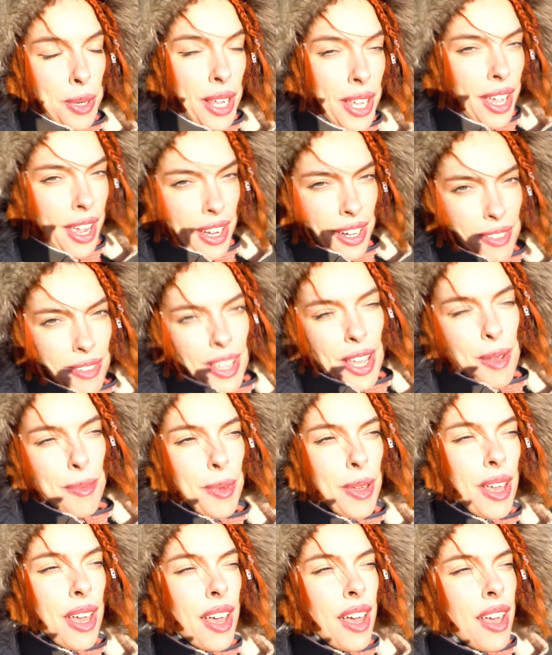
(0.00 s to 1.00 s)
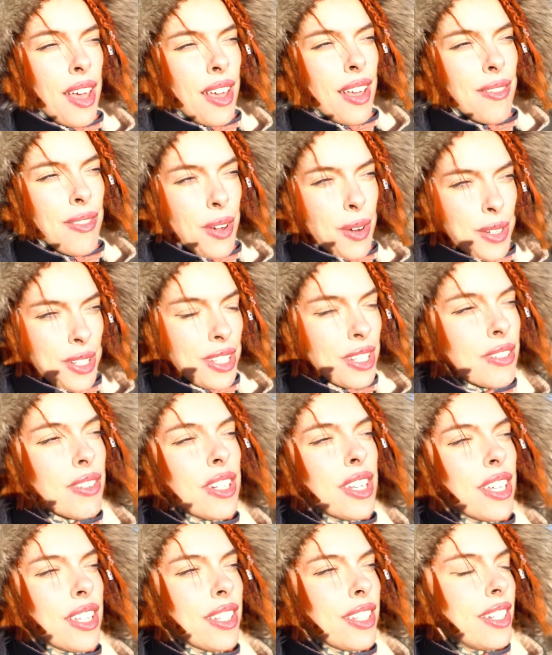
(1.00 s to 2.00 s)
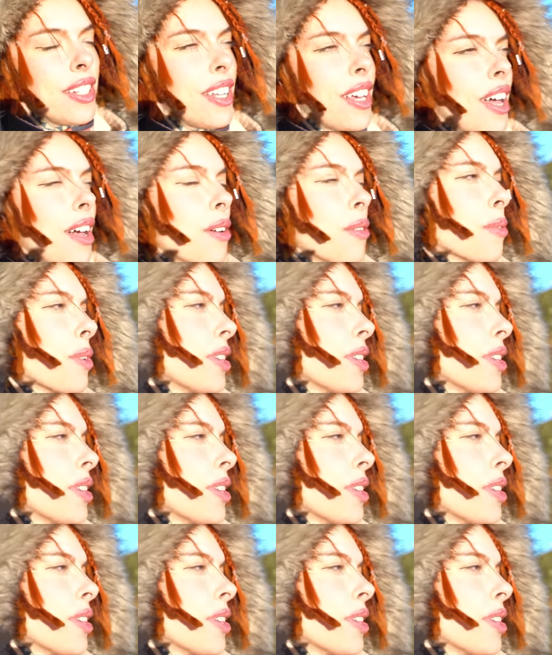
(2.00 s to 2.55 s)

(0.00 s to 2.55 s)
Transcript: but I kind of am. If I were to live in England, I would